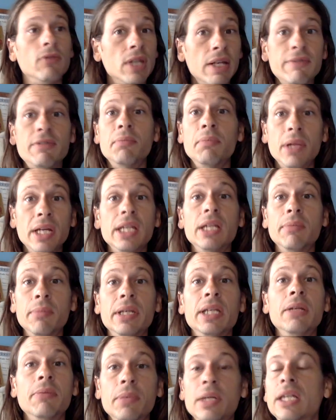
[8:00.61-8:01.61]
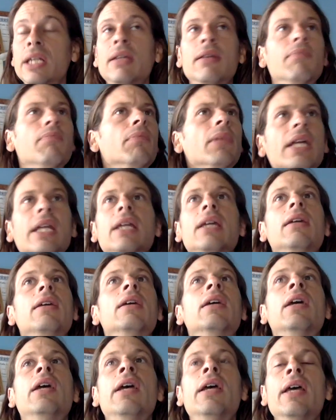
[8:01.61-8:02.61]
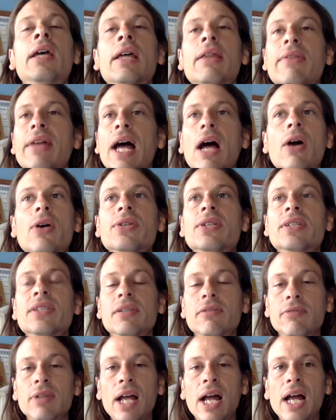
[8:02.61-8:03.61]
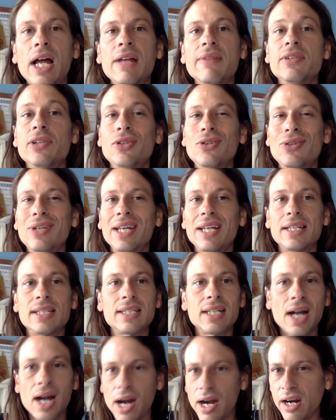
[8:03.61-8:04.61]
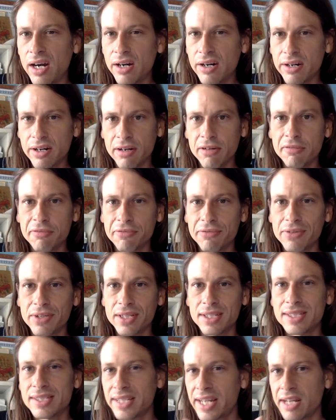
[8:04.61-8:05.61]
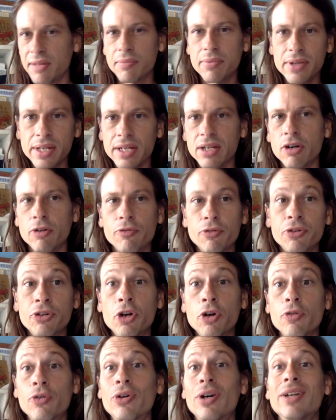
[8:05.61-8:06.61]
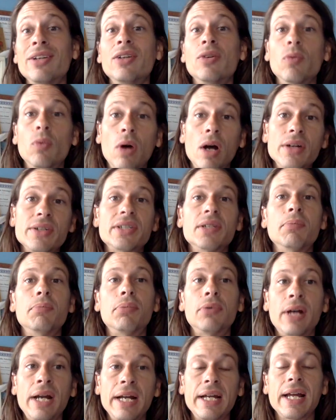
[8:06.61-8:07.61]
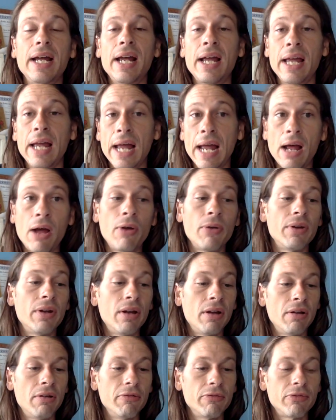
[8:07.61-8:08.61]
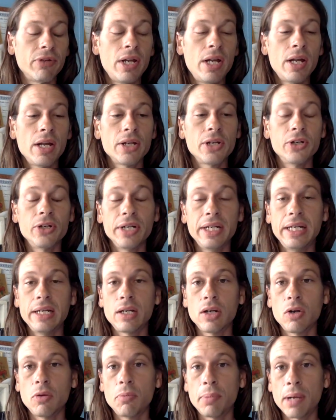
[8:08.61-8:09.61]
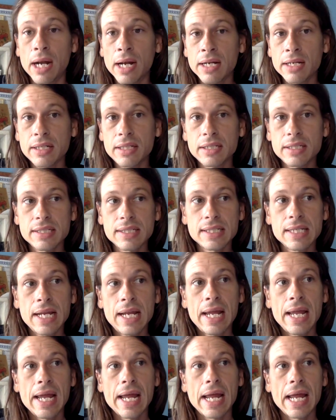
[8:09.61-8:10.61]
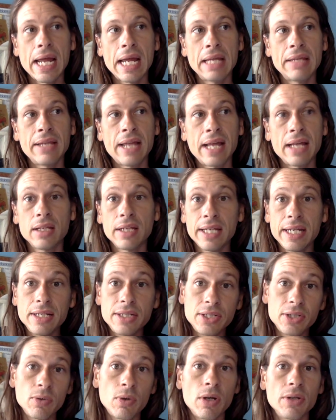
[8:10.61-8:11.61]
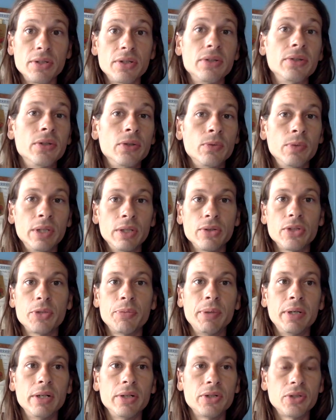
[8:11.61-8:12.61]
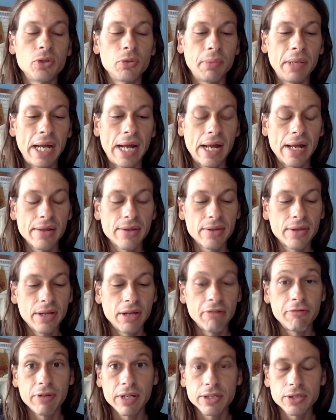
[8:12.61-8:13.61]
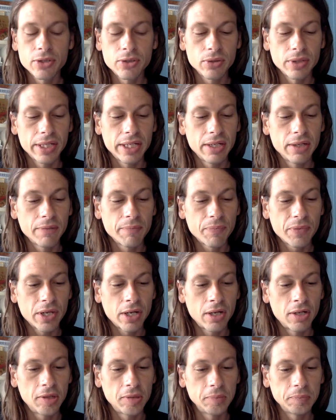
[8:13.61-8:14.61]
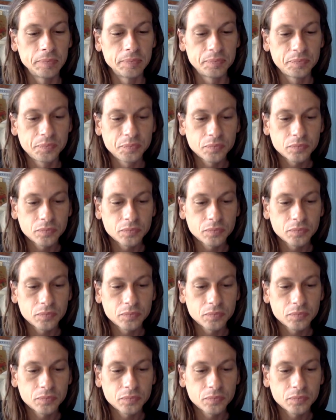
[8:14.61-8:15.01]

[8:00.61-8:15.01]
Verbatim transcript: lived many, many, many, many thousands of lives, you get tired of the same thing over and over and you want to break out of your ego binds and that leads you onto the real spiritual path eventually. Um,